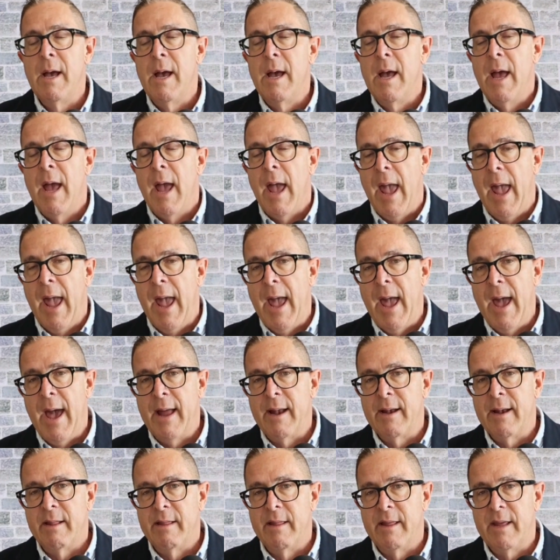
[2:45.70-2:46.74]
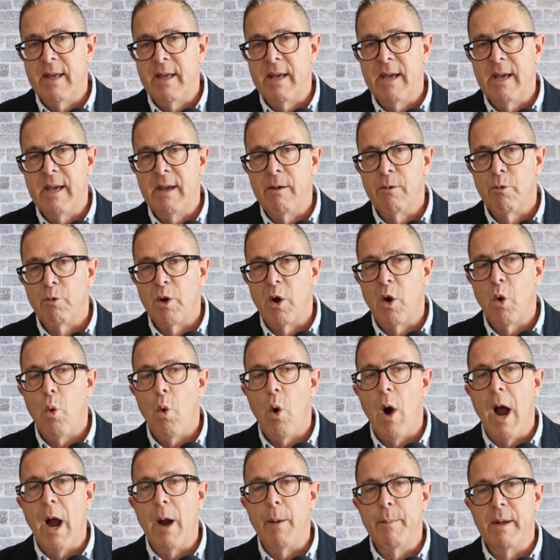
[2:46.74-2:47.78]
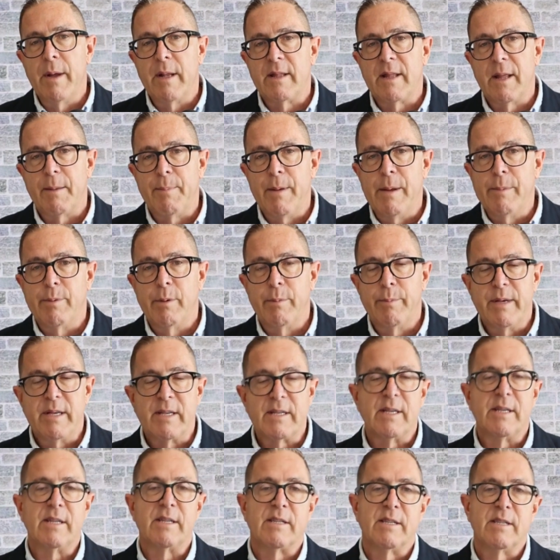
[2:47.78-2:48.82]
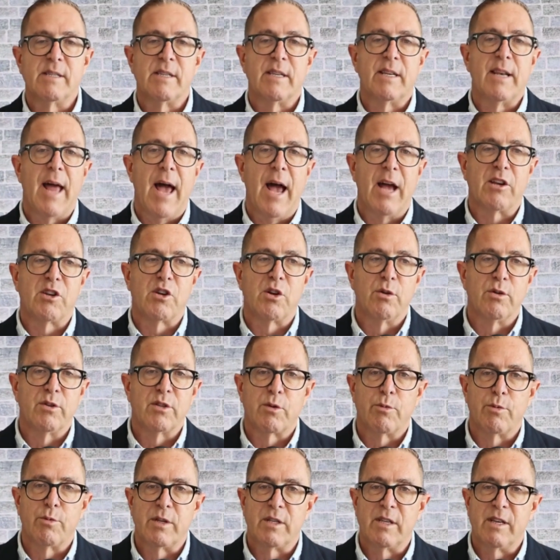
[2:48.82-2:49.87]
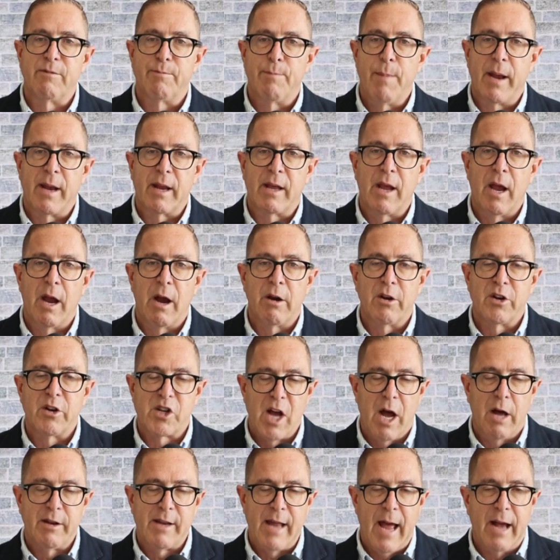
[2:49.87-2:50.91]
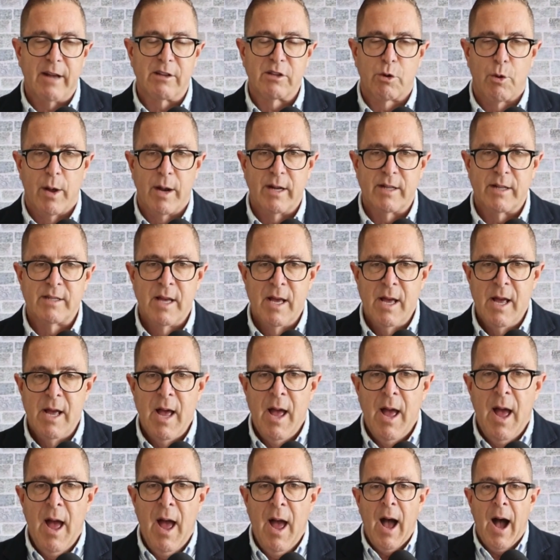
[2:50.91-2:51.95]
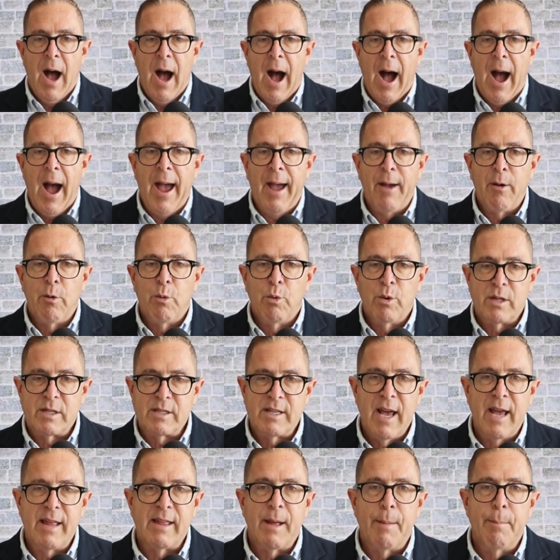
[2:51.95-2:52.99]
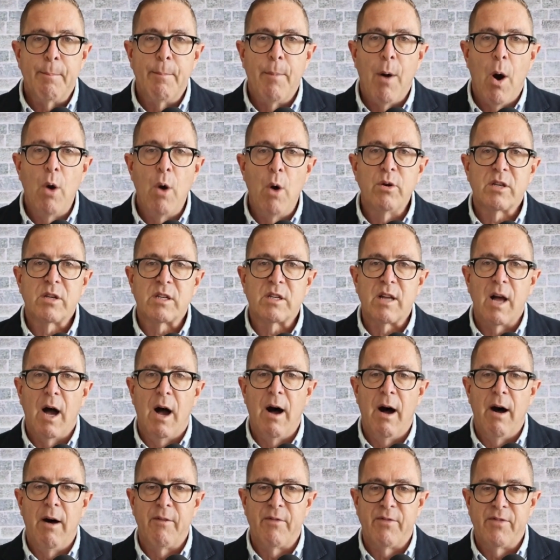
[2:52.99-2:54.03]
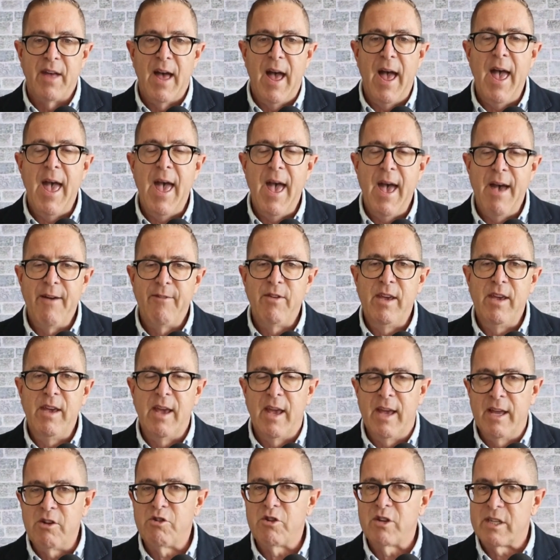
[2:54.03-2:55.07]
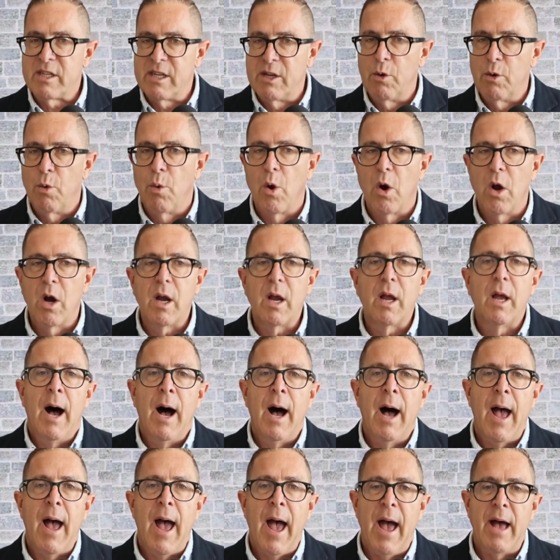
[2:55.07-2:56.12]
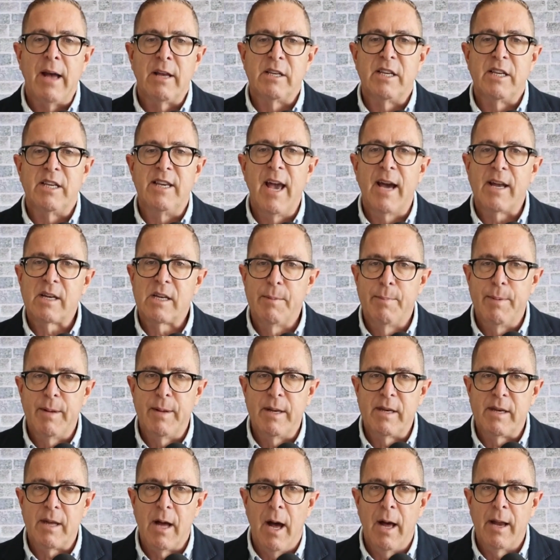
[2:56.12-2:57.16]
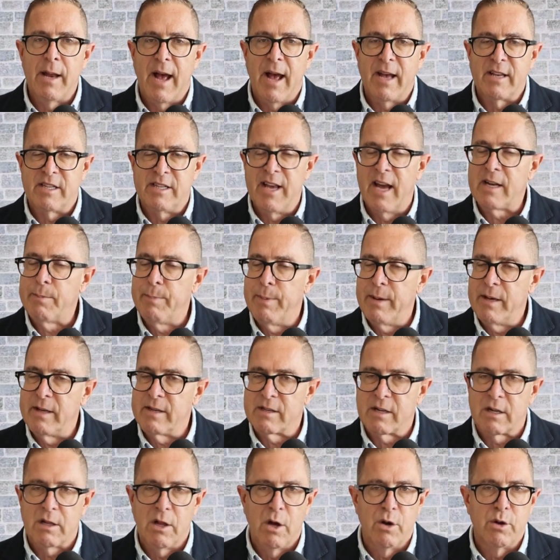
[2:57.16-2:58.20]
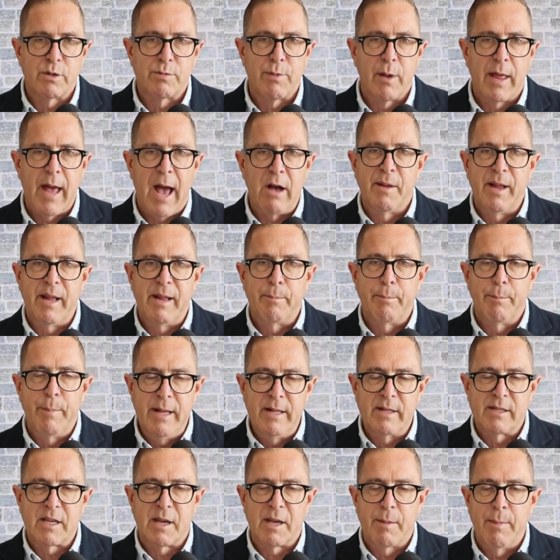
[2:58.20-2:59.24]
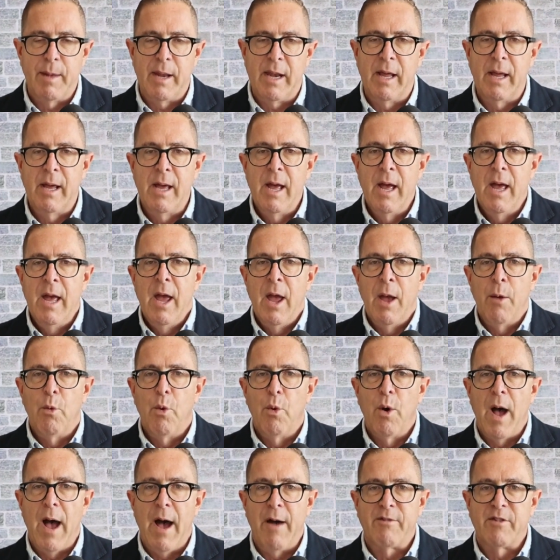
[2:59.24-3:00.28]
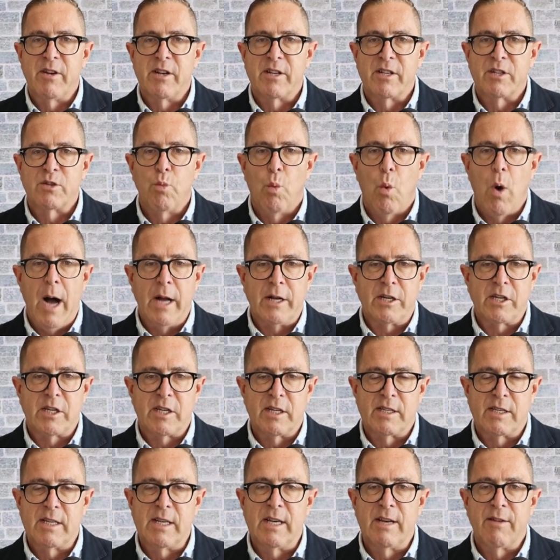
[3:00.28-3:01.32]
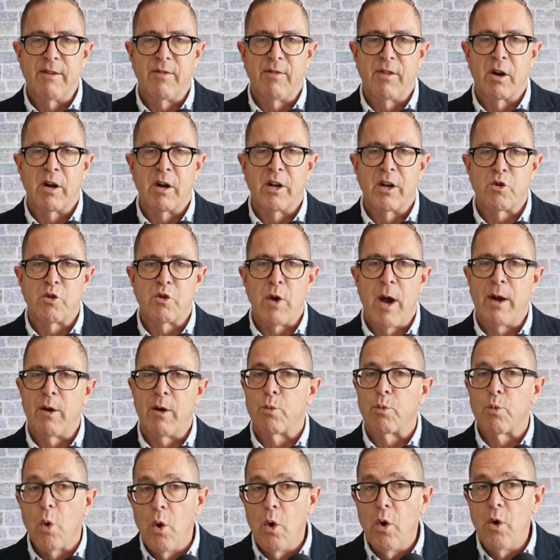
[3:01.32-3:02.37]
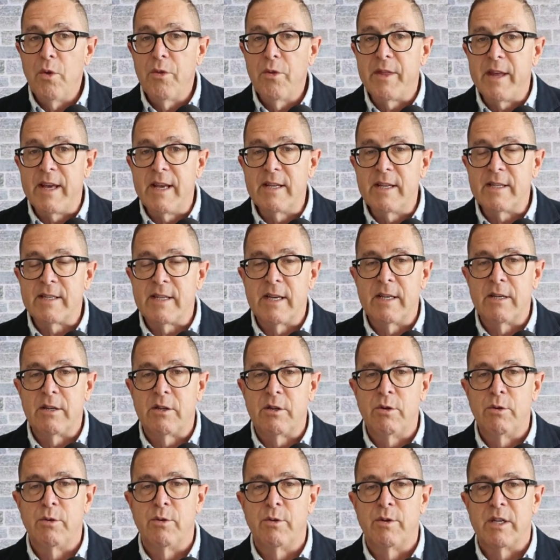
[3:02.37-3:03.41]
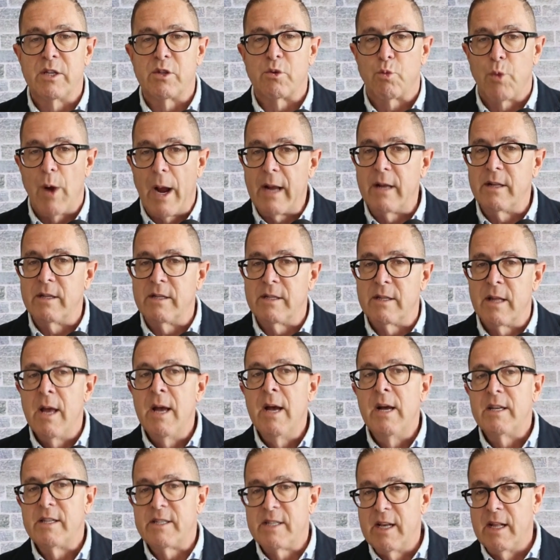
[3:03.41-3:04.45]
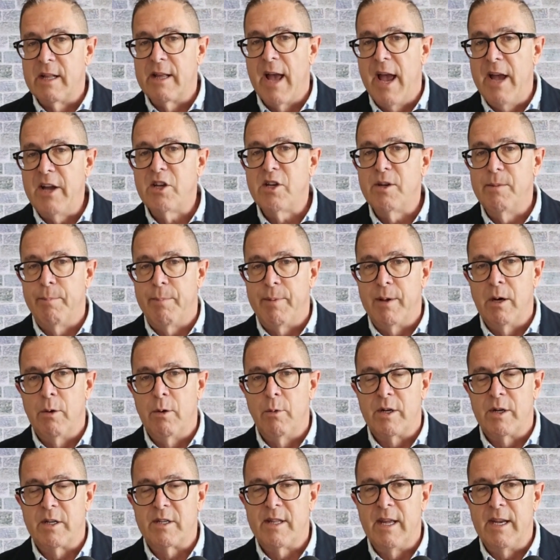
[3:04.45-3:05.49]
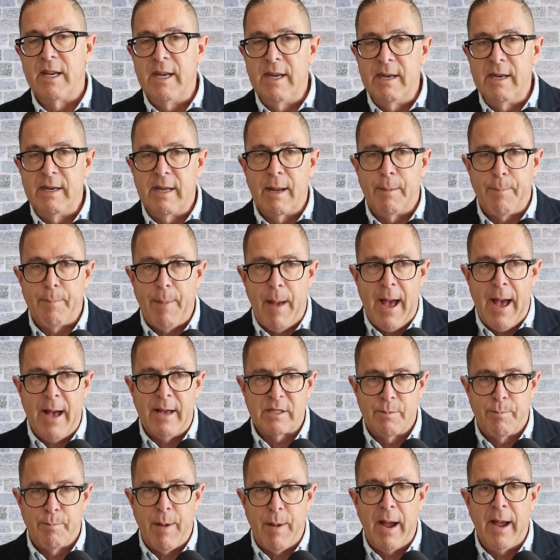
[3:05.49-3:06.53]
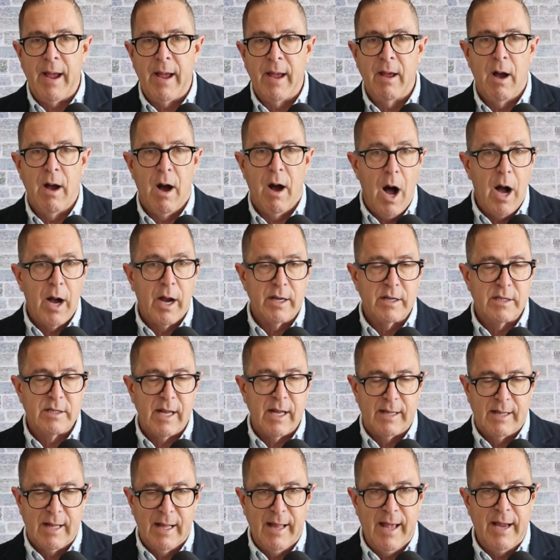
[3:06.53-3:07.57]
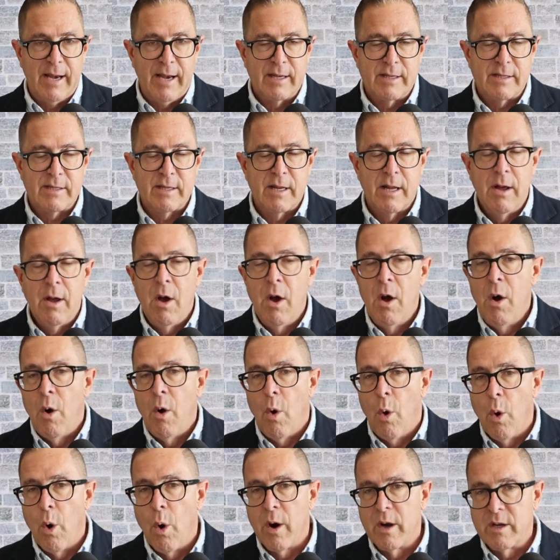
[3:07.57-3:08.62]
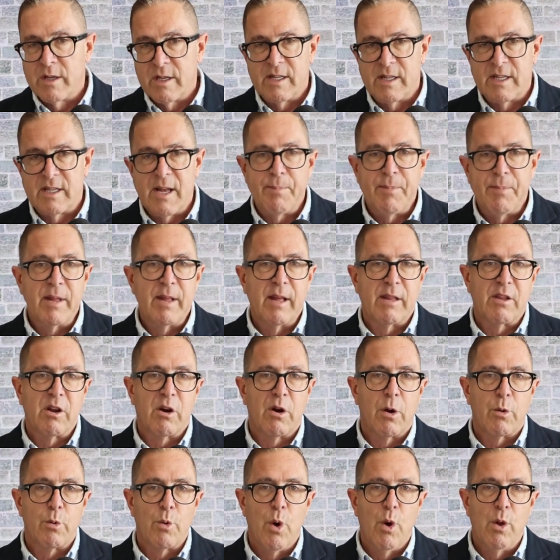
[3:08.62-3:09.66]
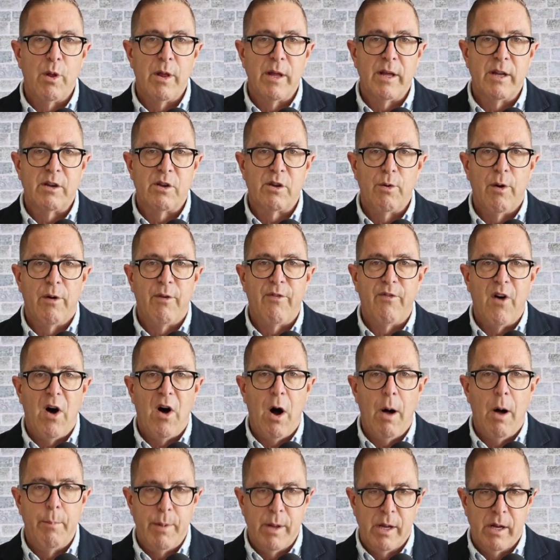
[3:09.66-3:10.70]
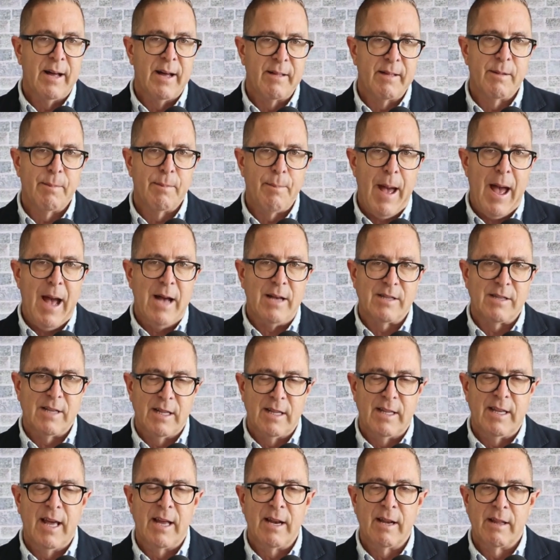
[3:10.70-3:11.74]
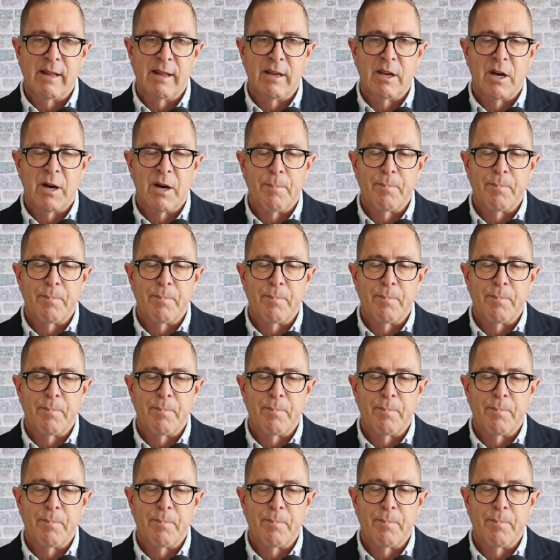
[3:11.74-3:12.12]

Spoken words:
and the requirement that people be citizens and nationals to receive Medicare and child tax credits. I would say that most of the heavy, interesting work has yet to be done, has yet to be disclosed by the House Means Committee. And we'll have to just watch to see if going to try to roll these into this reconciliation bill, which they need to get passed by August at the latest, or is it something that they're going to roll into a fall bill to pass at the end of the year?